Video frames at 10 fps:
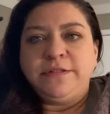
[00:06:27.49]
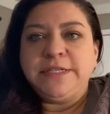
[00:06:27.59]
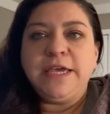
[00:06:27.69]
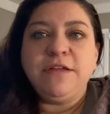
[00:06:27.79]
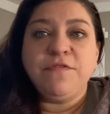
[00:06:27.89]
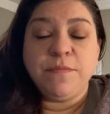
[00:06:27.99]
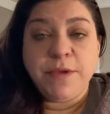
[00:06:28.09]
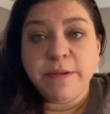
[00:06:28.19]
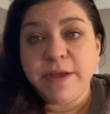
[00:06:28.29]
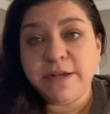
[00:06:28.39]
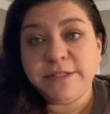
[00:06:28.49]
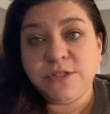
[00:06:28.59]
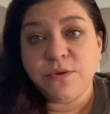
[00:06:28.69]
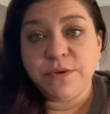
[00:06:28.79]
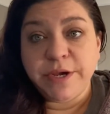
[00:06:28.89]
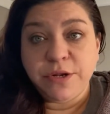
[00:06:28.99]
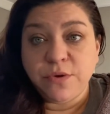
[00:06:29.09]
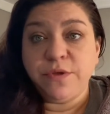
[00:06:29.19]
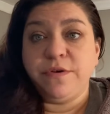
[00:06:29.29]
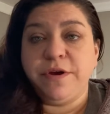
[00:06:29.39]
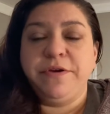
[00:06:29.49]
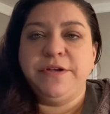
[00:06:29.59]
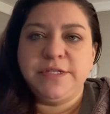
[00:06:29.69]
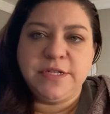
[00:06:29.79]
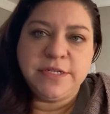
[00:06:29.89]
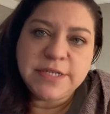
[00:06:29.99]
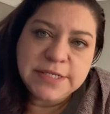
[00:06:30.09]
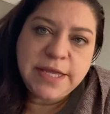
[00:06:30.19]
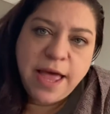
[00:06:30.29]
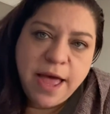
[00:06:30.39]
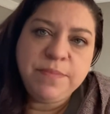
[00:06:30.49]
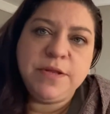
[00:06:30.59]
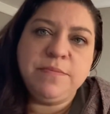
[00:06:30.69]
taken from mailboxes, although I know there are areas that it does happen.